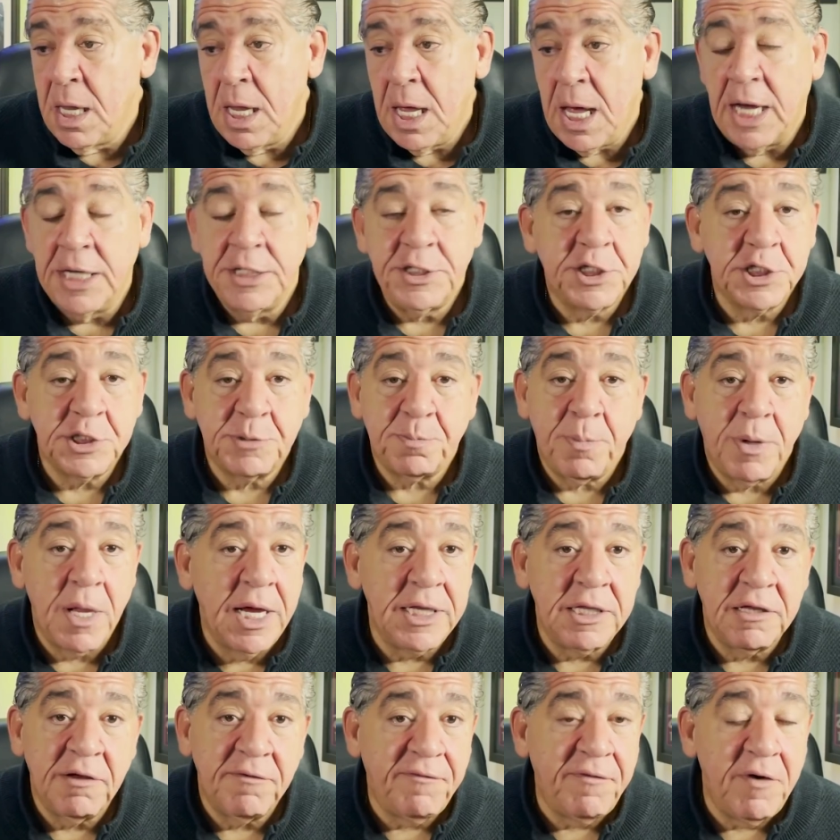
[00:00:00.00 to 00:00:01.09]
I just
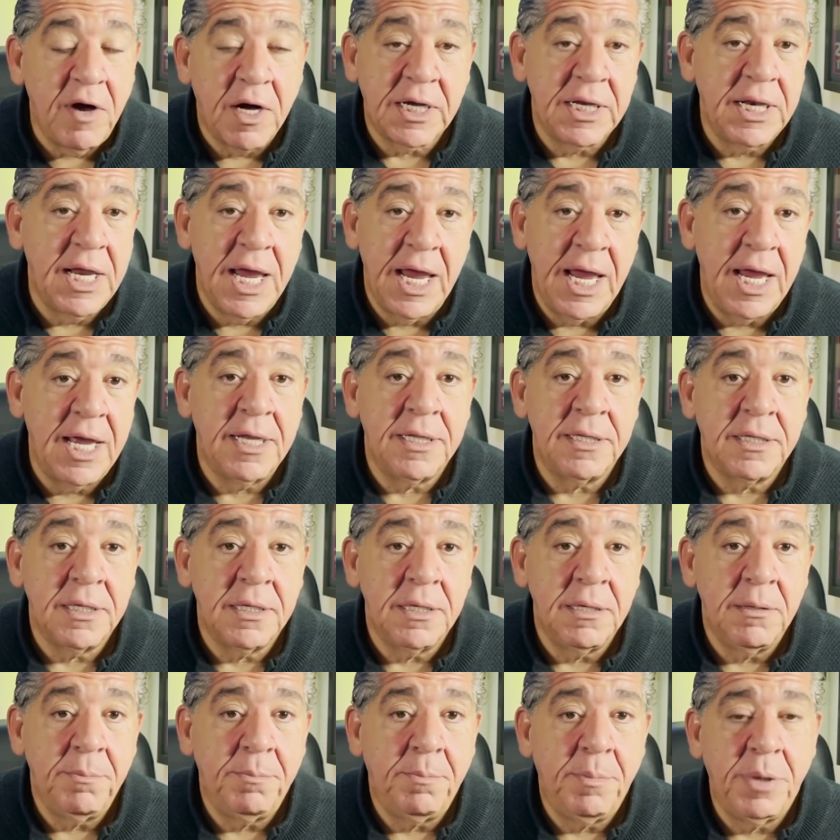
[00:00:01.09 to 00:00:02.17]
played the fucking hand.
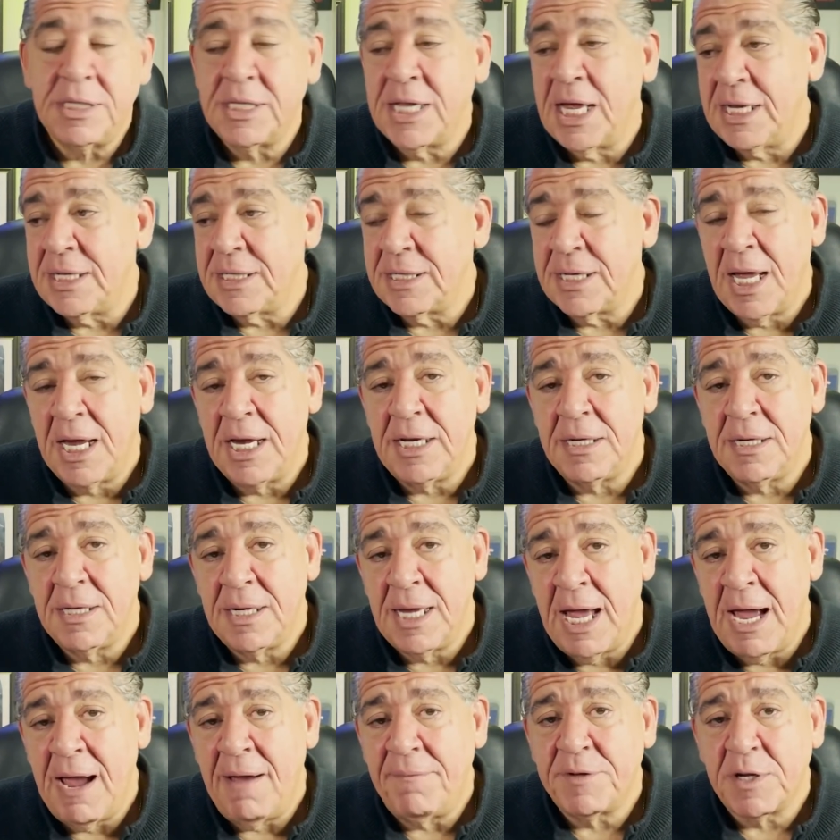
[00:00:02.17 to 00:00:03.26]
But that night
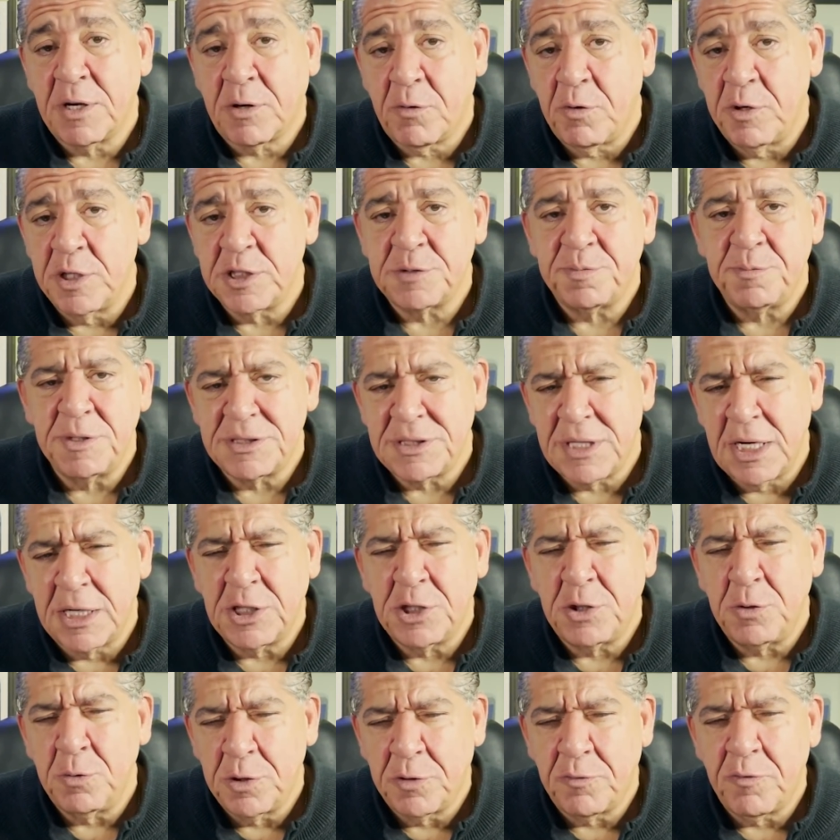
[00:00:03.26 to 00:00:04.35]
after Christmas,
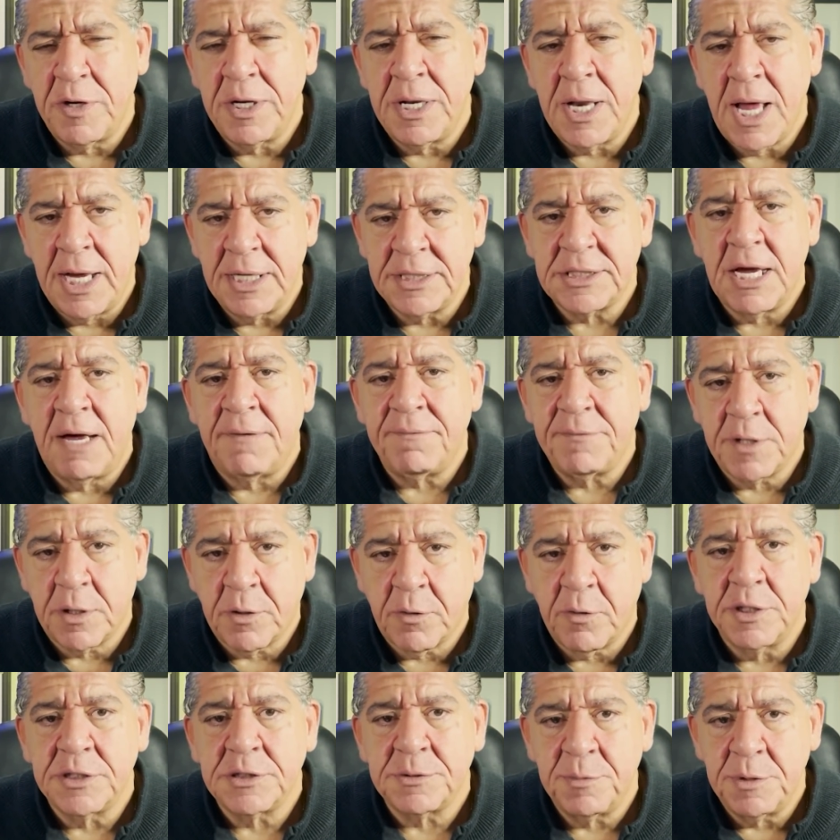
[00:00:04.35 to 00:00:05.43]
like two or three nights after
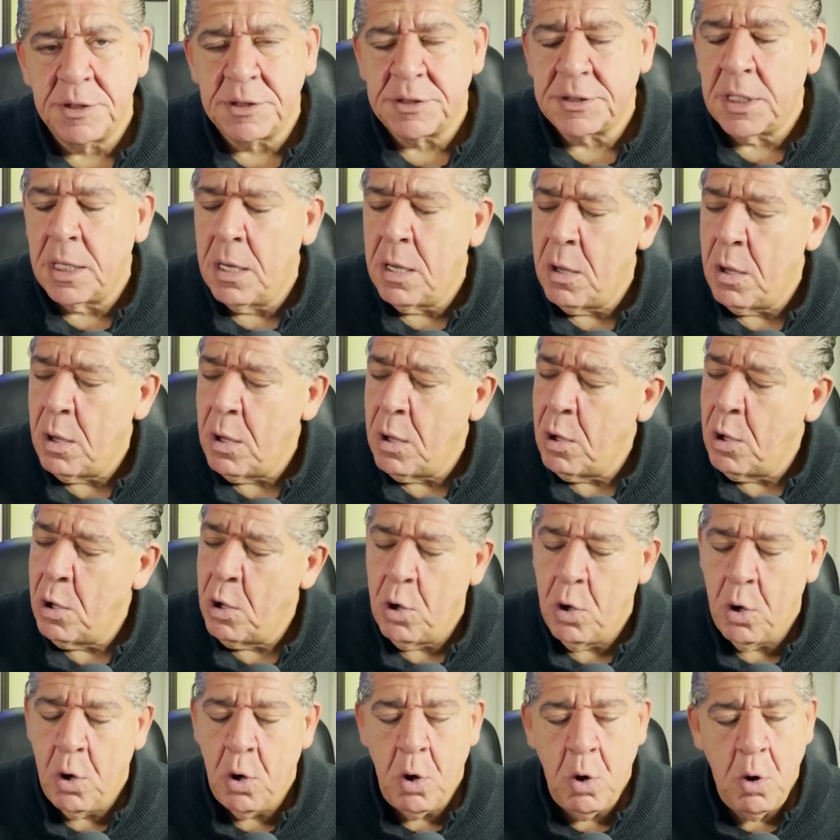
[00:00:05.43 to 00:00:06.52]
Christmas,
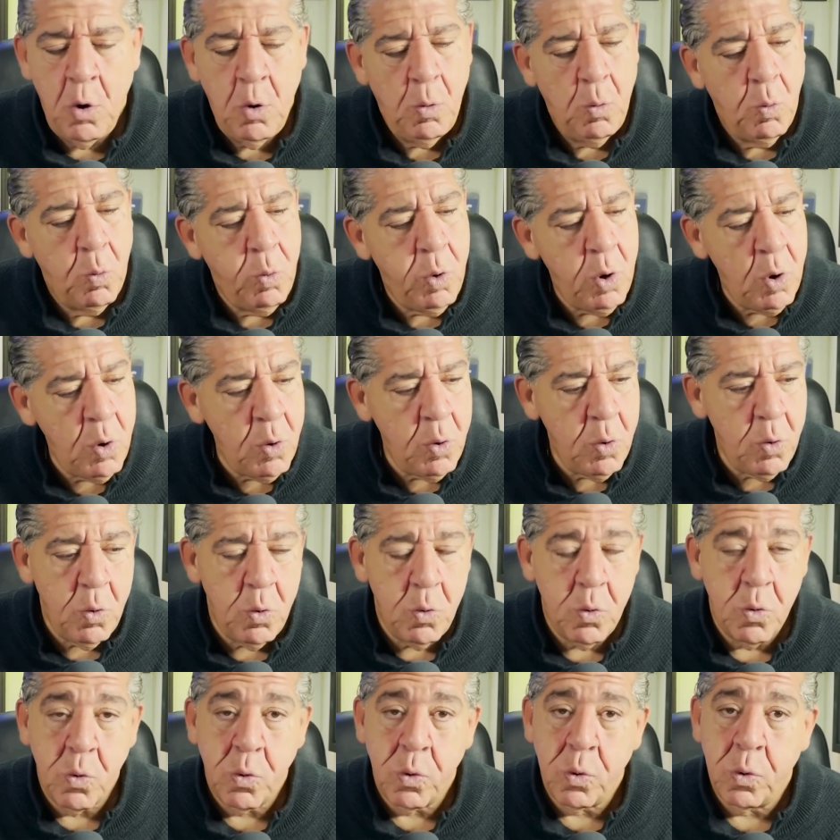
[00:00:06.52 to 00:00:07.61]

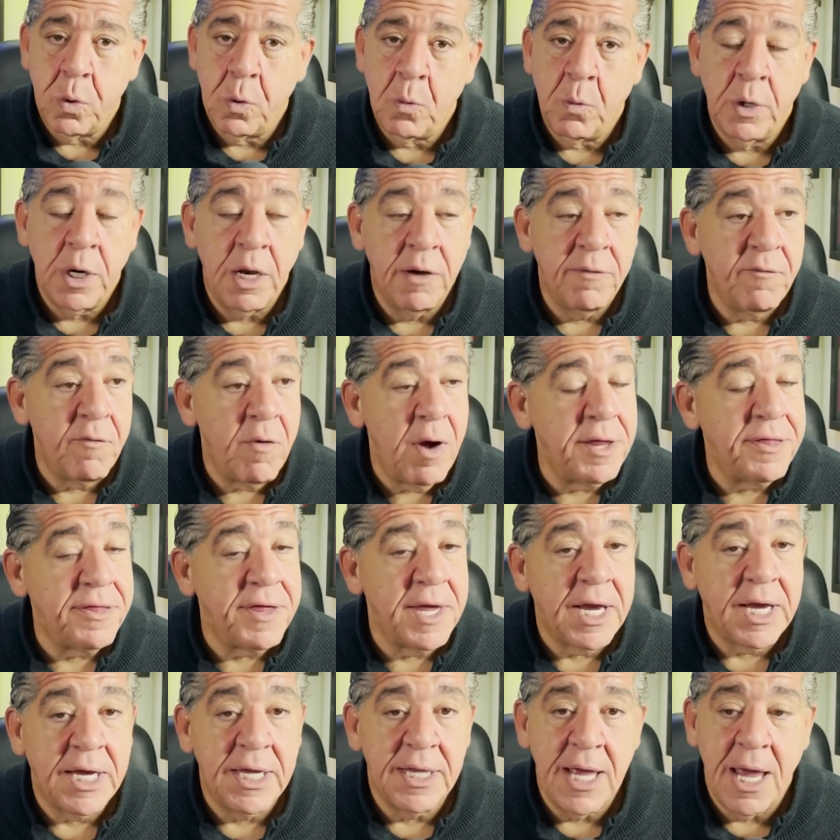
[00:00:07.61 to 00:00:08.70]
Woo! Whenever I
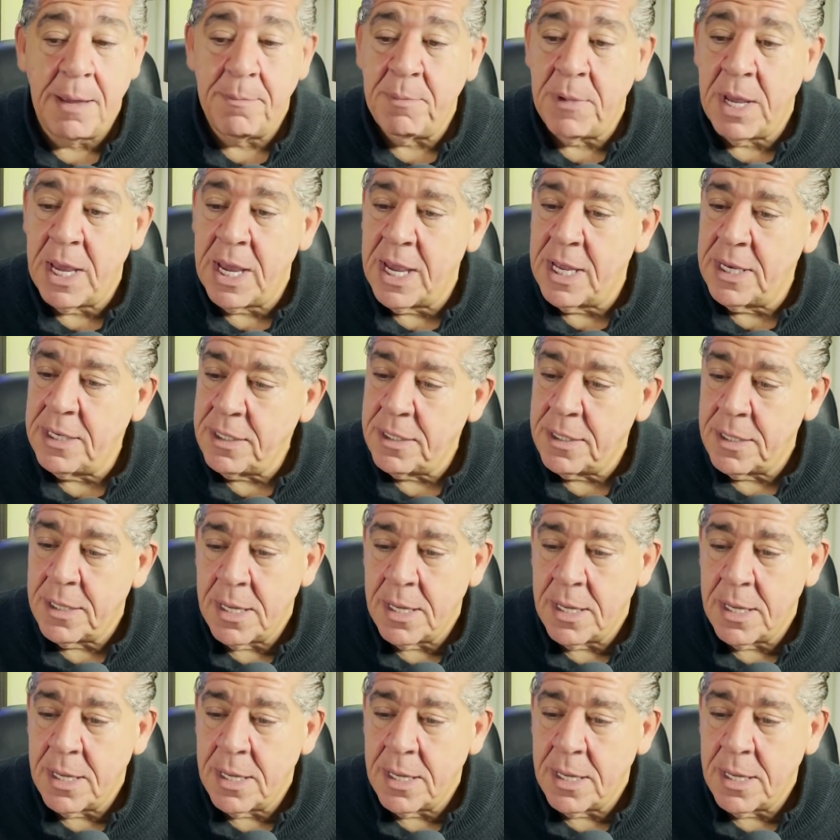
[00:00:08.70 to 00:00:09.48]
think of that man,